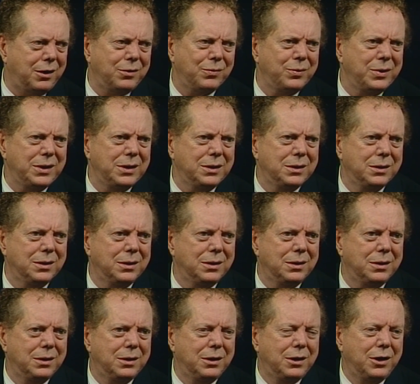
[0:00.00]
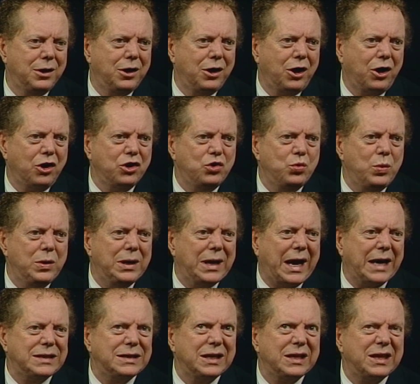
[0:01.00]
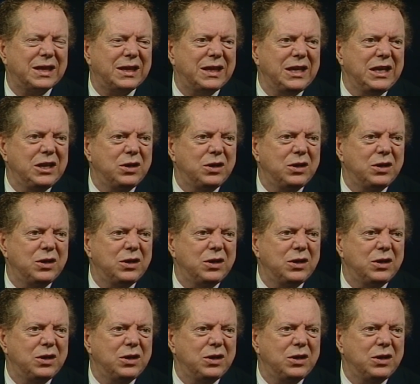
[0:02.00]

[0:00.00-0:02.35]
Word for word: Are we? Or do we like to